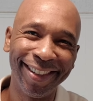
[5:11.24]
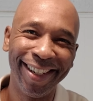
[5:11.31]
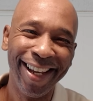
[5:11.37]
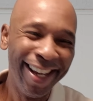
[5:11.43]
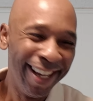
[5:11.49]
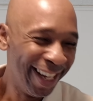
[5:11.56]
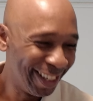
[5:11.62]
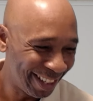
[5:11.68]

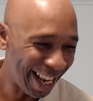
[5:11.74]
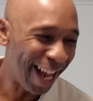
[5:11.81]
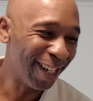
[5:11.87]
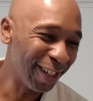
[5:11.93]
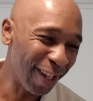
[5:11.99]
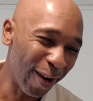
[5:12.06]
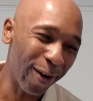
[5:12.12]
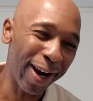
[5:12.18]
It
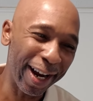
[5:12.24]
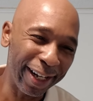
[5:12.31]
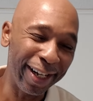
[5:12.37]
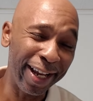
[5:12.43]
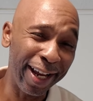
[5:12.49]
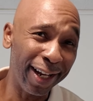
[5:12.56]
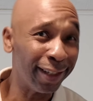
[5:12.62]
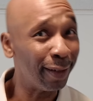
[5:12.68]
sounds all right
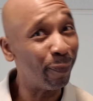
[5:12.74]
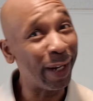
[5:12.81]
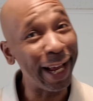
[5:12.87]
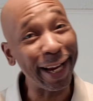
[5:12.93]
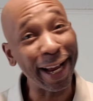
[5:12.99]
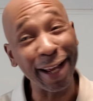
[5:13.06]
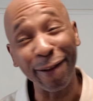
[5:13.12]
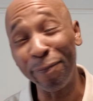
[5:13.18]
in English, but
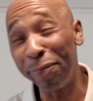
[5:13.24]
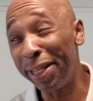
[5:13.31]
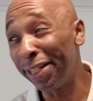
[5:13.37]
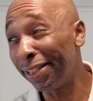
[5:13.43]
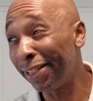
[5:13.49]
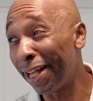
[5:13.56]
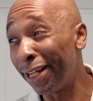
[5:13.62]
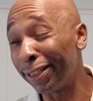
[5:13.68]
I gotta admit
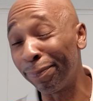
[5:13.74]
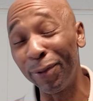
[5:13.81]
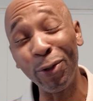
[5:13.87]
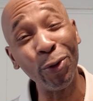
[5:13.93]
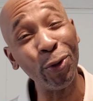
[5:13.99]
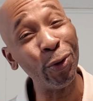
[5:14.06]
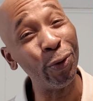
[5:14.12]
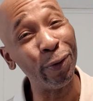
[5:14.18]
it sounds
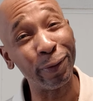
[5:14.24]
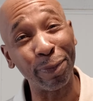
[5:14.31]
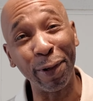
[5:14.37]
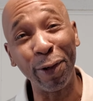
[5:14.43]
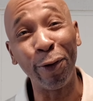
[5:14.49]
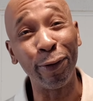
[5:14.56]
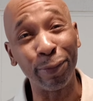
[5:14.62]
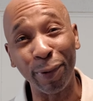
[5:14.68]
smooth
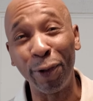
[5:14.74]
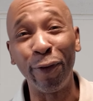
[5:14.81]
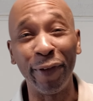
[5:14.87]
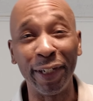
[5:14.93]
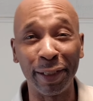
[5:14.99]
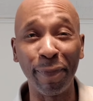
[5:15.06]
in